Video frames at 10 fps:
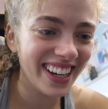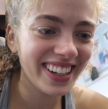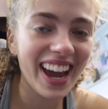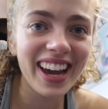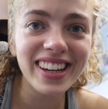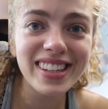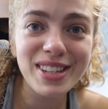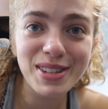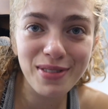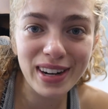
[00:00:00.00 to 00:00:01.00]
Okay,
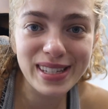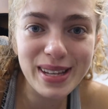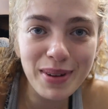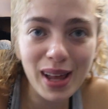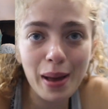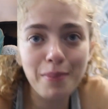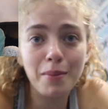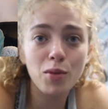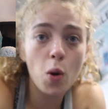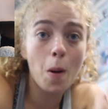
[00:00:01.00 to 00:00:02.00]
so it's really similar,
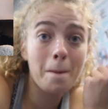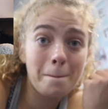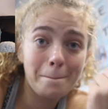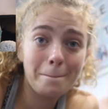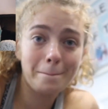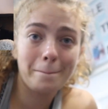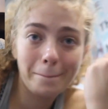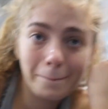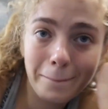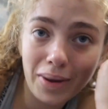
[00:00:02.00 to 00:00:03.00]
but more
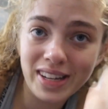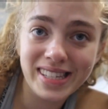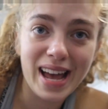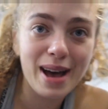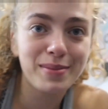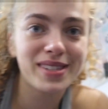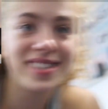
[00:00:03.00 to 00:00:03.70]
biceps.